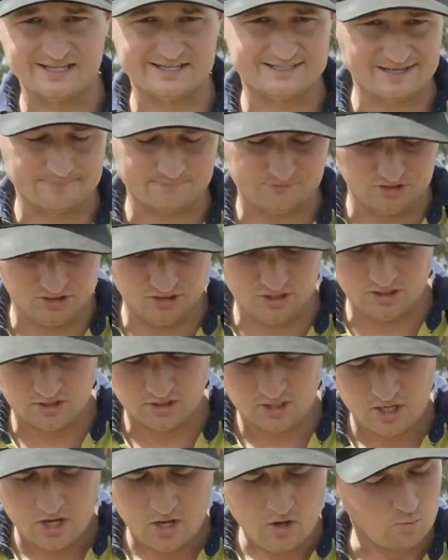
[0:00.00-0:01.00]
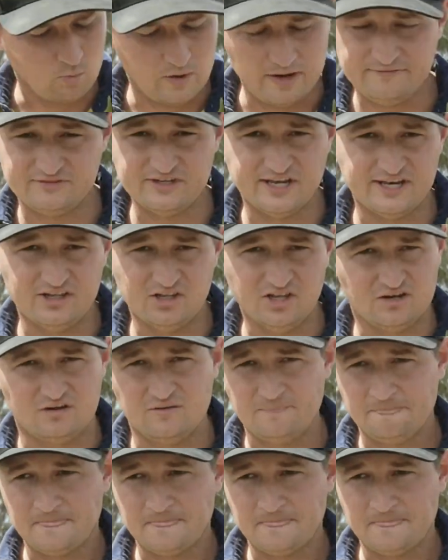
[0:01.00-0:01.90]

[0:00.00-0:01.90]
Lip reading: that's up to you. We've done it like,